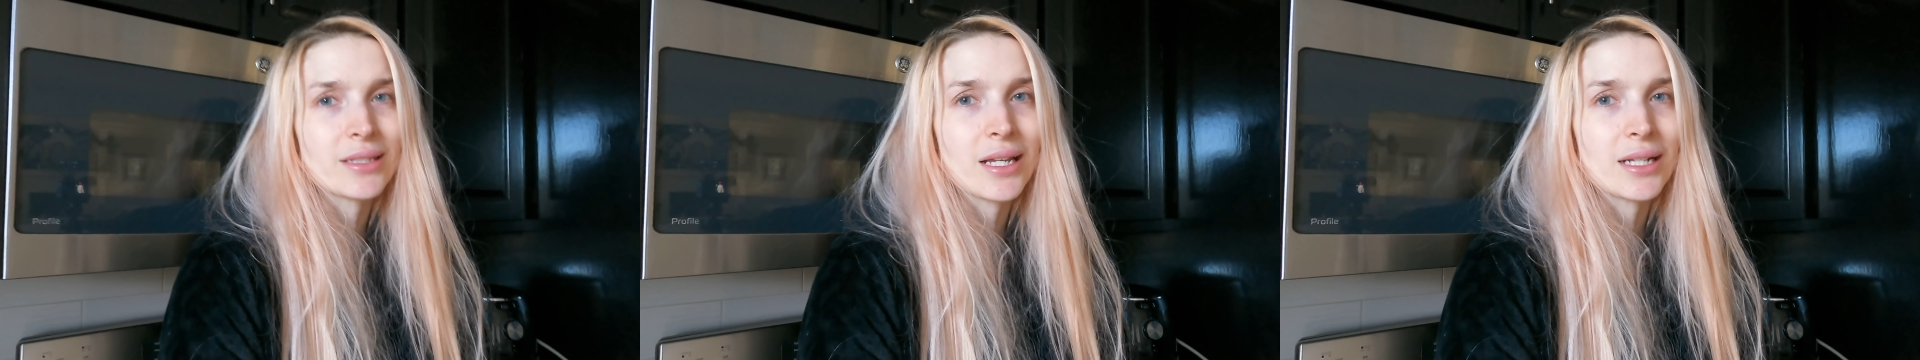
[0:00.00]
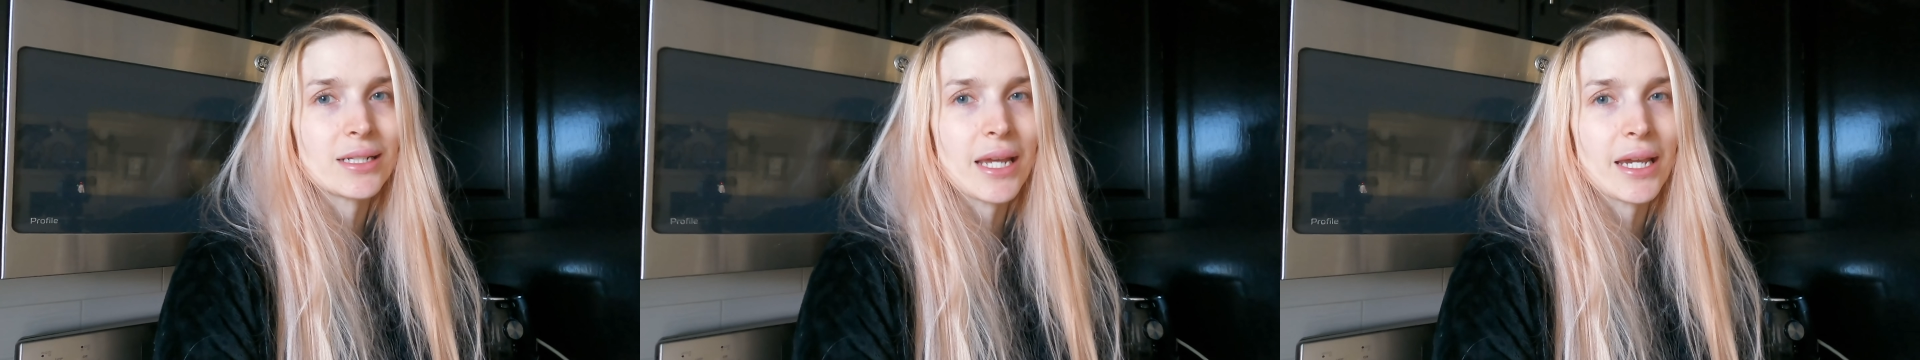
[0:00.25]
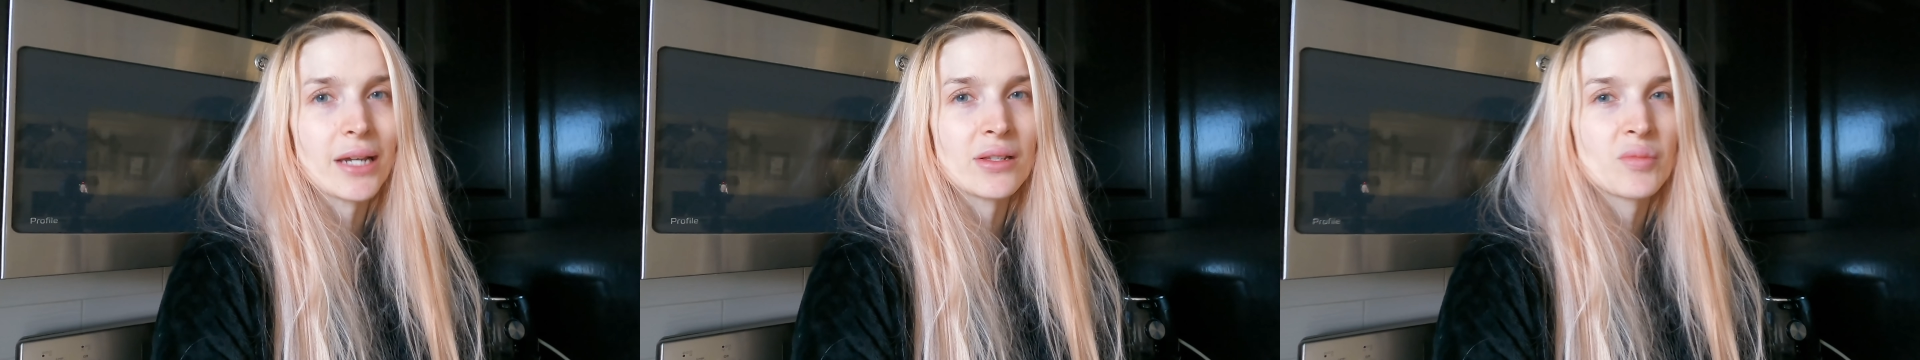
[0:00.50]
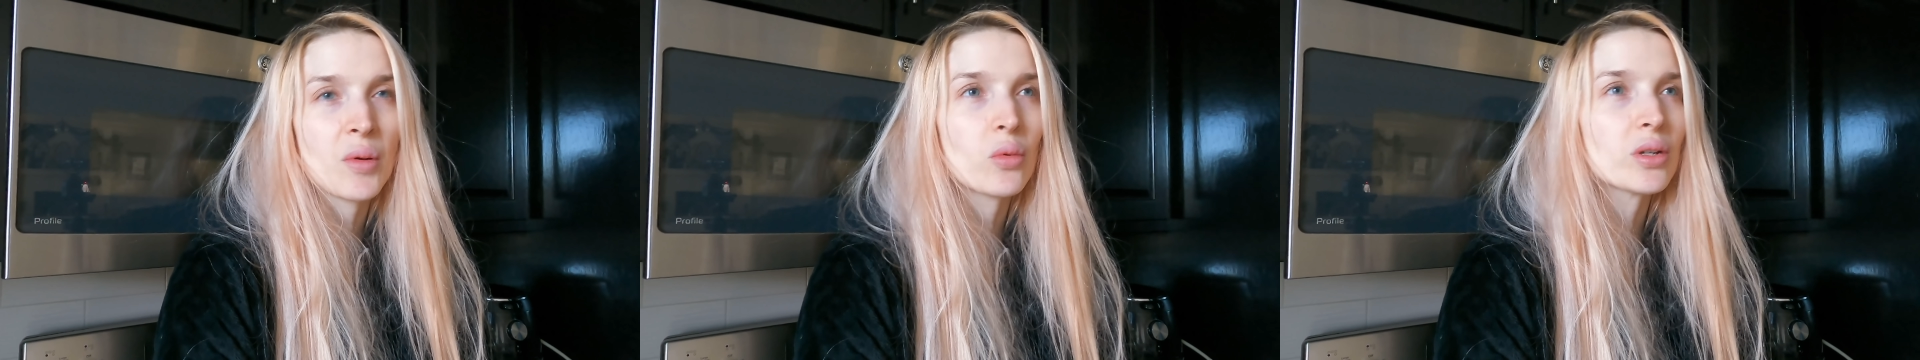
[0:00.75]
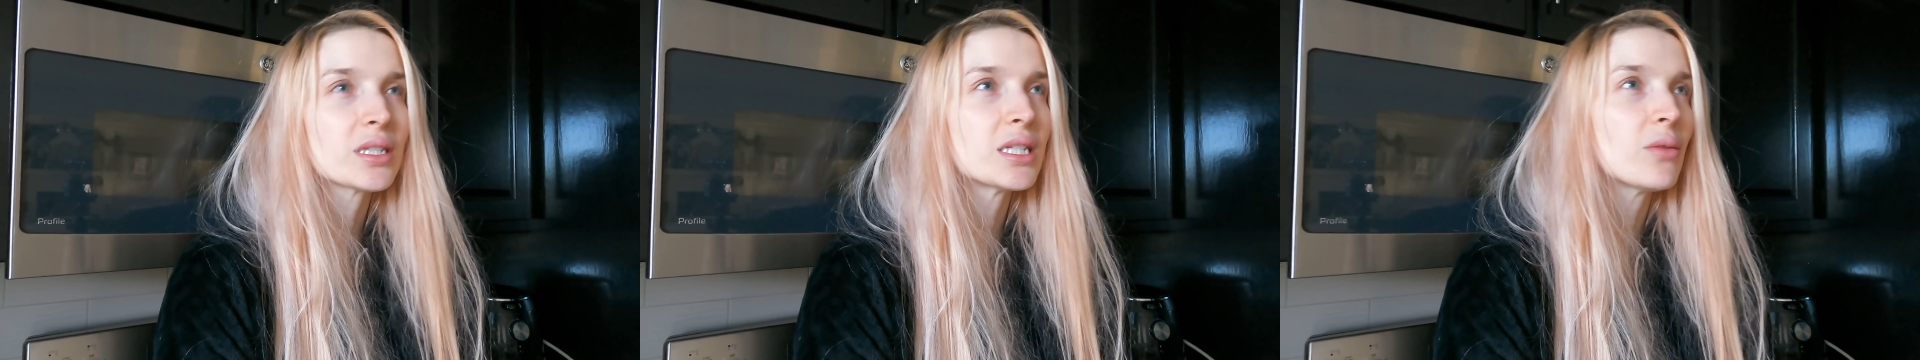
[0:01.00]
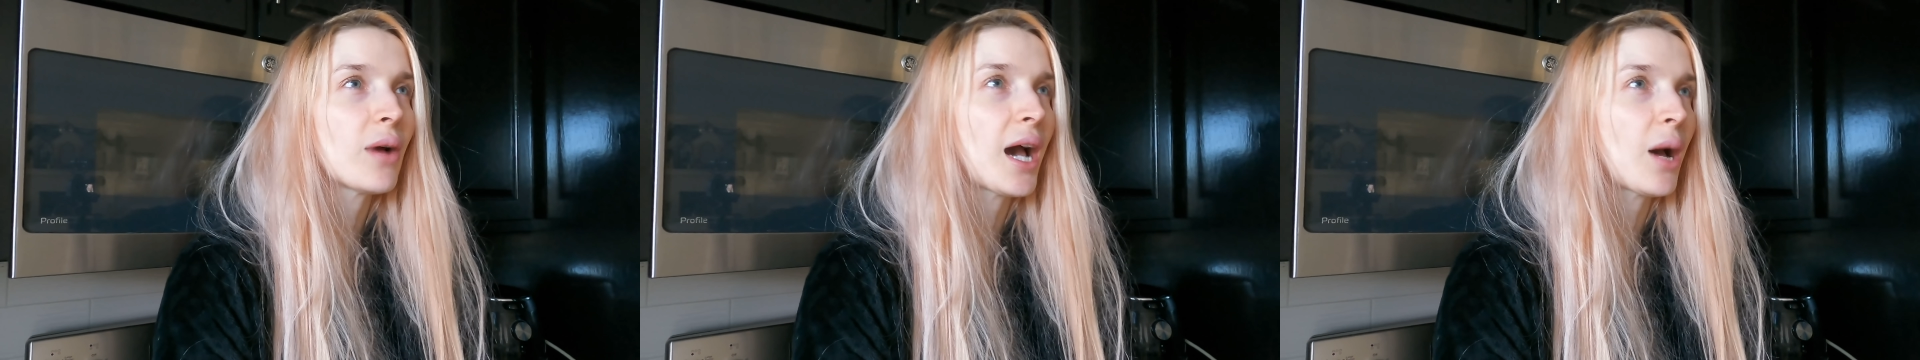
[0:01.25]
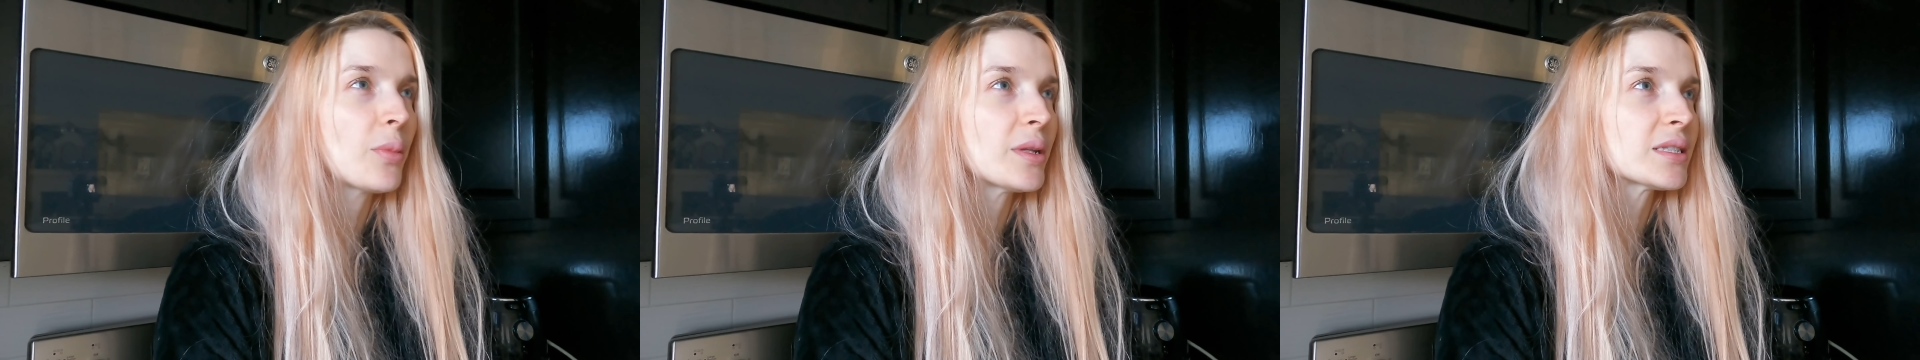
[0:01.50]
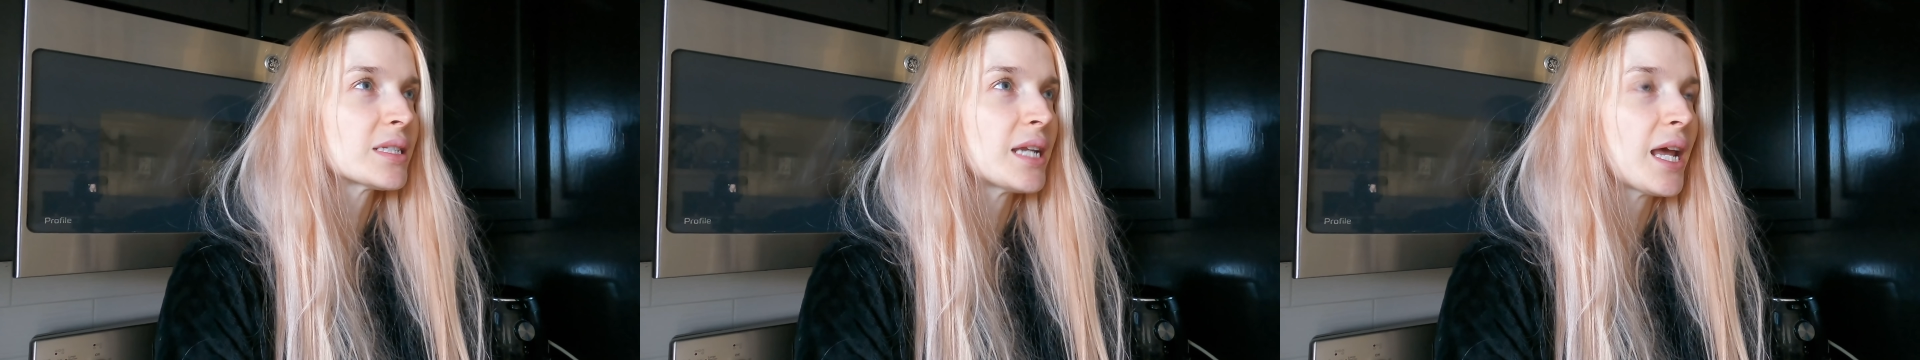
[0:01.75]
gonna take us, but we'll see what
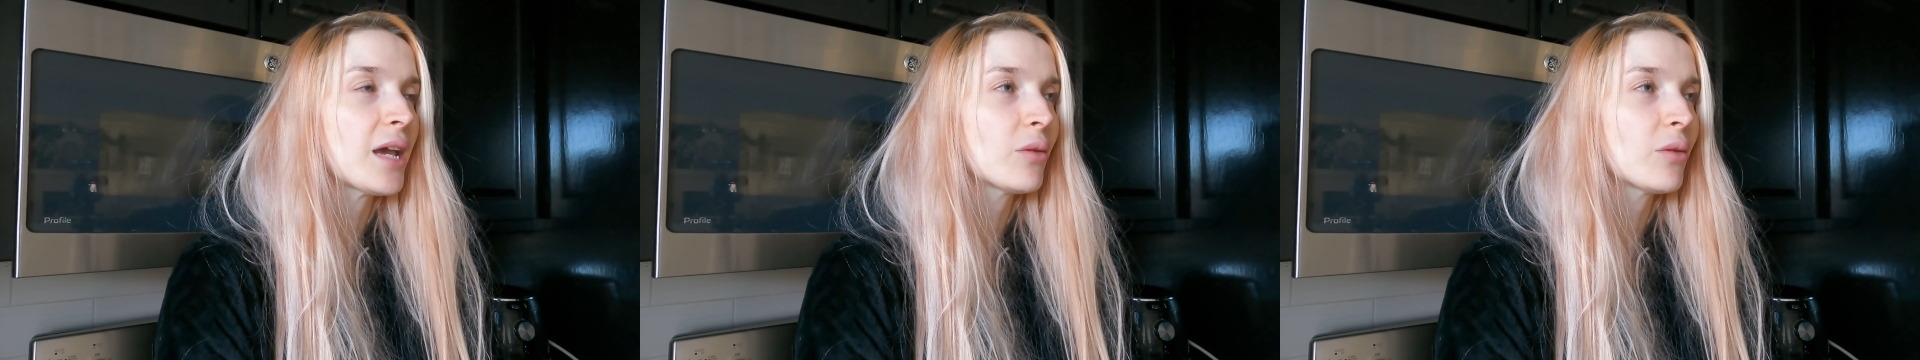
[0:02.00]
happens today.